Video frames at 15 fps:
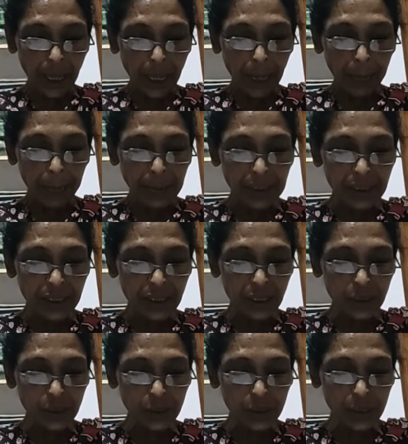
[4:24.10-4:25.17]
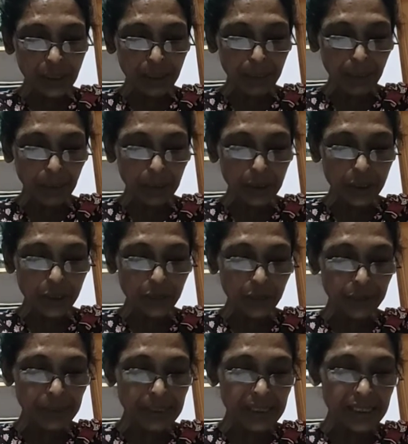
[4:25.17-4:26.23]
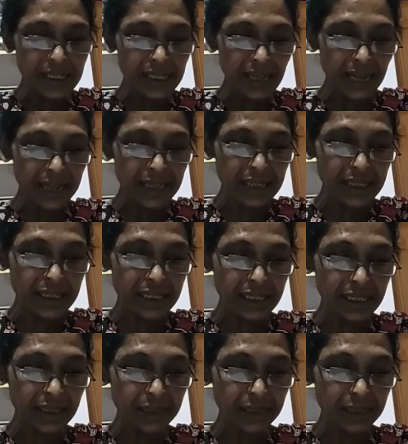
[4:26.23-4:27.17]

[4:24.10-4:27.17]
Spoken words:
A person who supports women's rights.